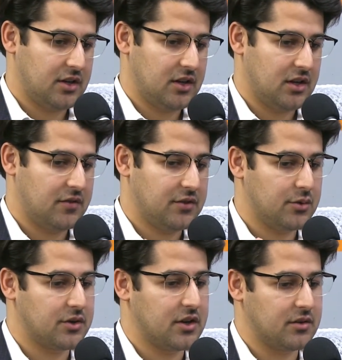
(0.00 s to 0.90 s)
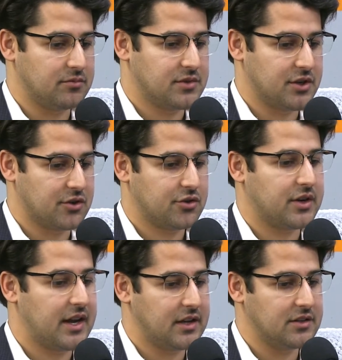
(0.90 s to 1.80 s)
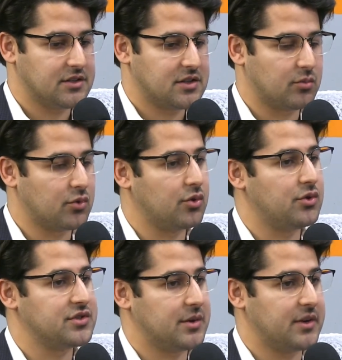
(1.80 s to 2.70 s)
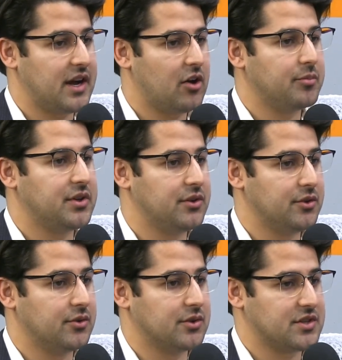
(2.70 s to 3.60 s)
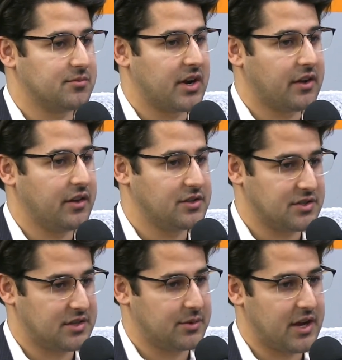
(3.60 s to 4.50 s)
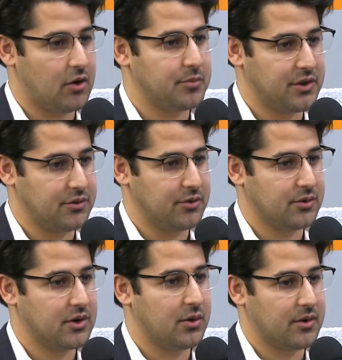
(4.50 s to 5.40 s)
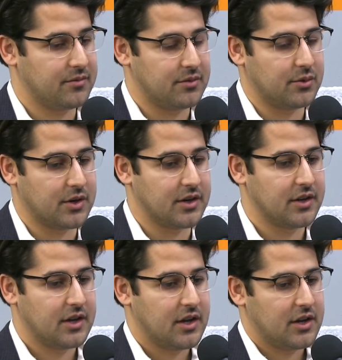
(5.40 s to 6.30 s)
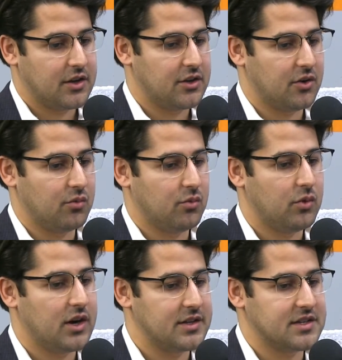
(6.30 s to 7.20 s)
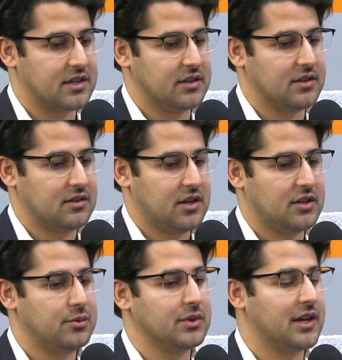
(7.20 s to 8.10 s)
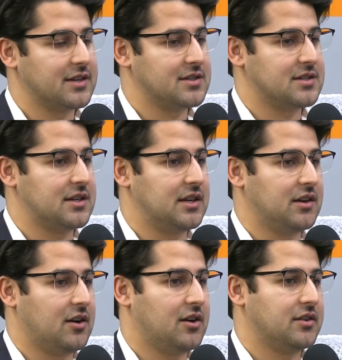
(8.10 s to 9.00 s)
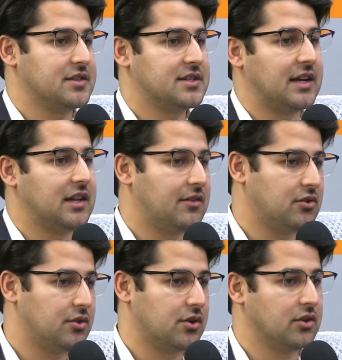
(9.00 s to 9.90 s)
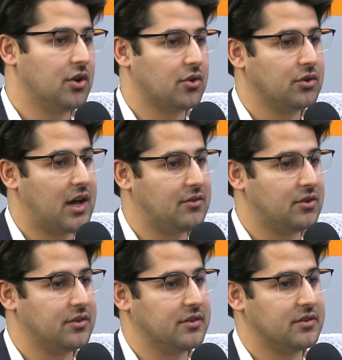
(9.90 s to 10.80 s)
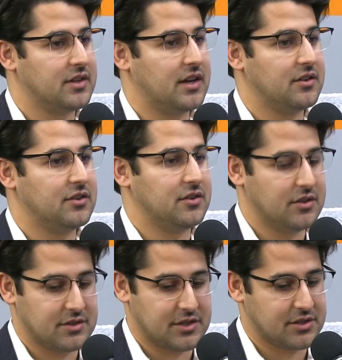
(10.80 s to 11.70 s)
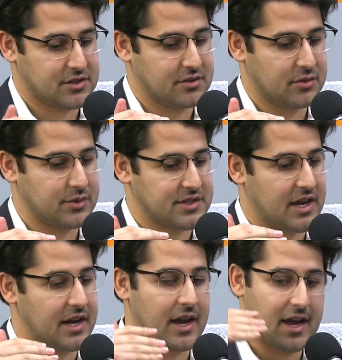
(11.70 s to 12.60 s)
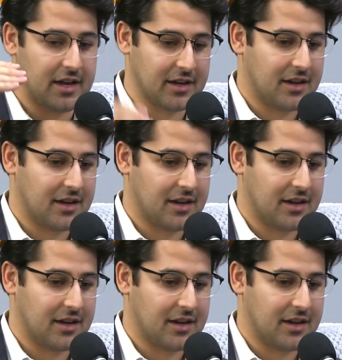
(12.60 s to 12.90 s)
if you were to, to create some rules that would help you or some regulations that would help you going forward, you know, what is it that you would like to see on the state level or local level that is just would say, hey,